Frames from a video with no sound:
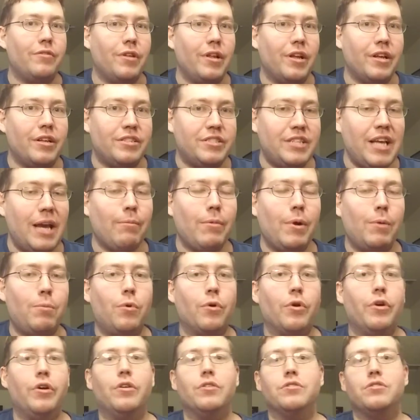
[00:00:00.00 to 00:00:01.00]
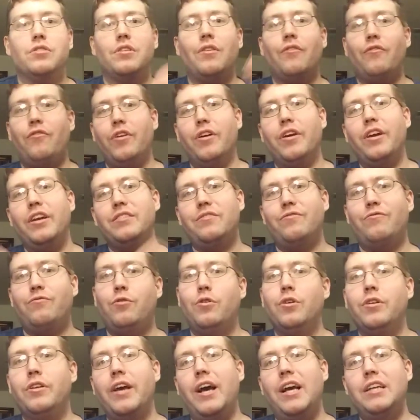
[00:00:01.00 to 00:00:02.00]
like Samurai Warriors or the various
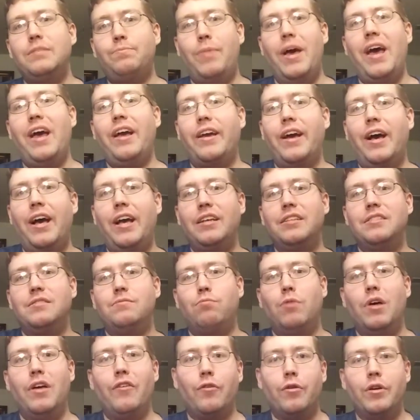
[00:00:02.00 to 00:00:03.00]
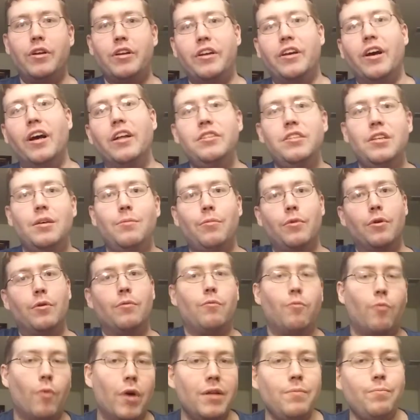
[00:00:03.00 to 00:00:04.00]
good guys, bad guys, whatever in Gundam
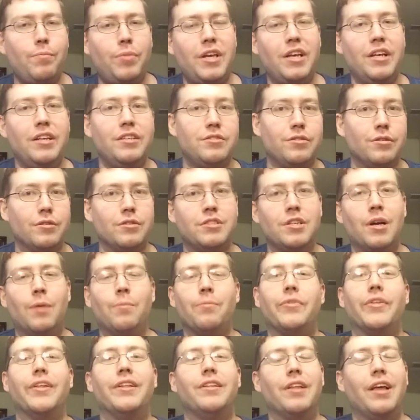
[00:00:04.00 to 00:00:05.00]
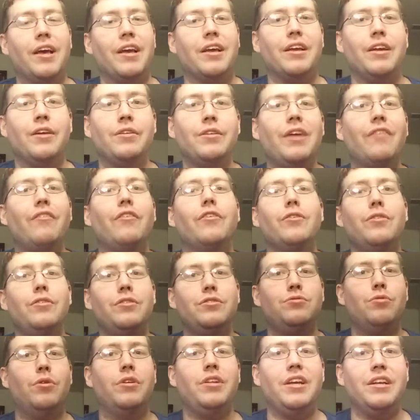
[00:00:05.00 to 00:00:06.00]
or One Piece or something. Like, you're never going to
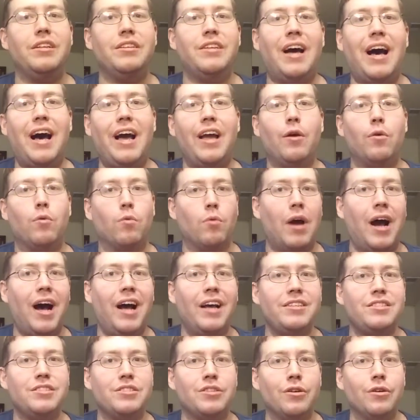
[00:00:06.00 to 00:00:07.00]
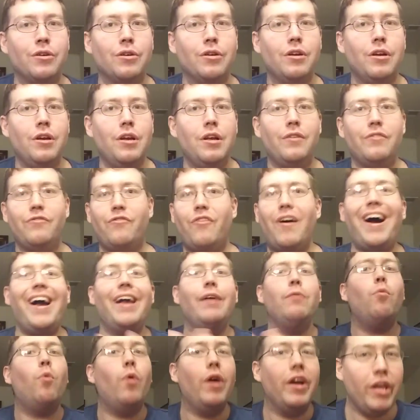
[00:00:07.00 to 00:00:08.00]
enjoy the entire roster.
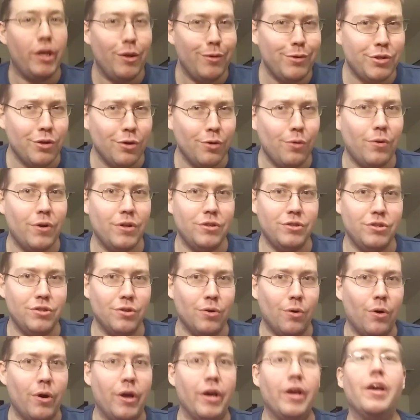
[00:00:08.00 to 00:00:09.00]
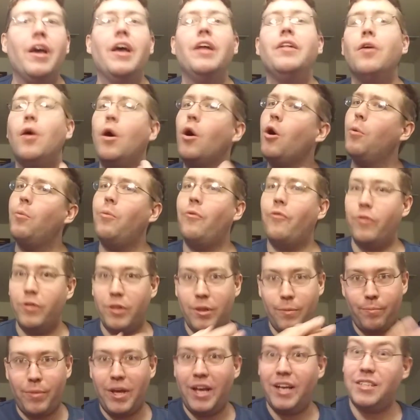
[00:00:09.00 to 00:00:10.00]
Find what you do enjoy and hope for
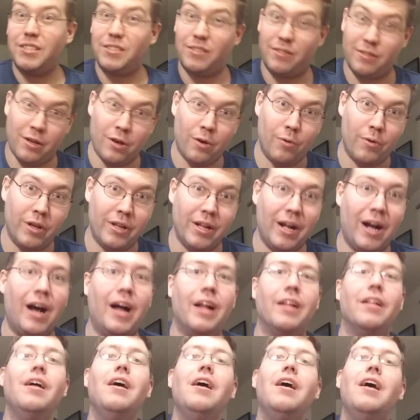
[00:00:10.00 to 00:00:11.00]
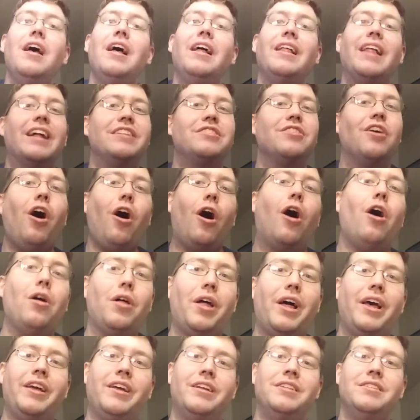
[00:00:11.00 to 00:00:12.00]
the best going on. That's all
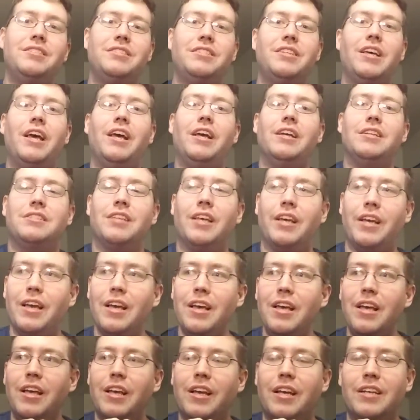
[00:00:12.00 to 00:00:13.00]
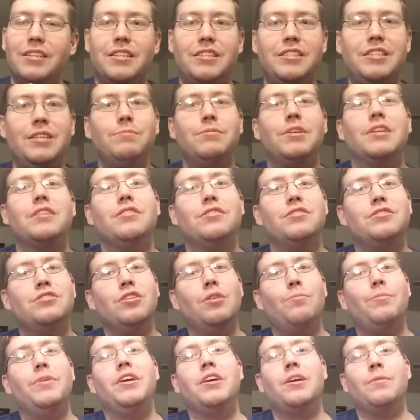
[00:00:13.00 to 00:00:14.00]
I can say. It's like, because it seems like there's
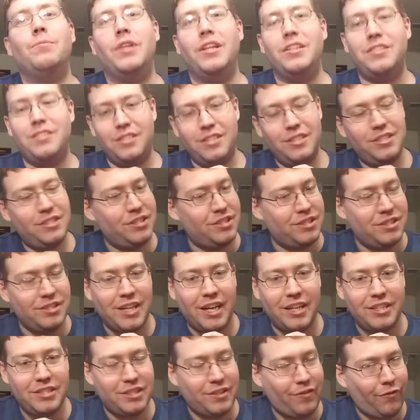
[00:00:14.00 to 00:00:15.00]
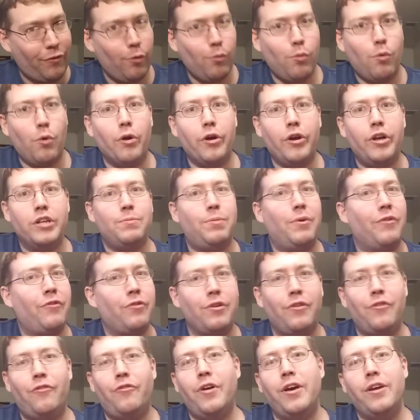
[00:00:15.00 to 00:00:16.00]
so many complaints. This is not just for Warriors, but for
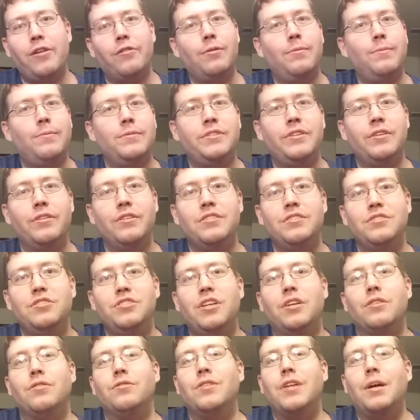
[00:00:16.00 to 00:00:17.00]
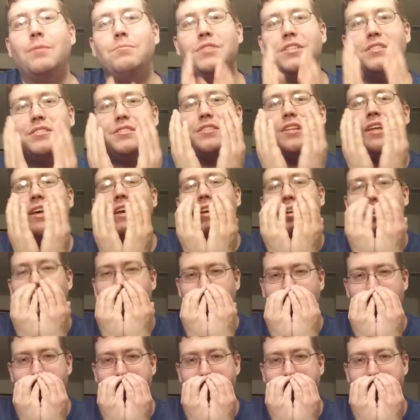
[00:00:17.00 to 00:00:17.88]
the Fire Emblem series in general. I'm just like,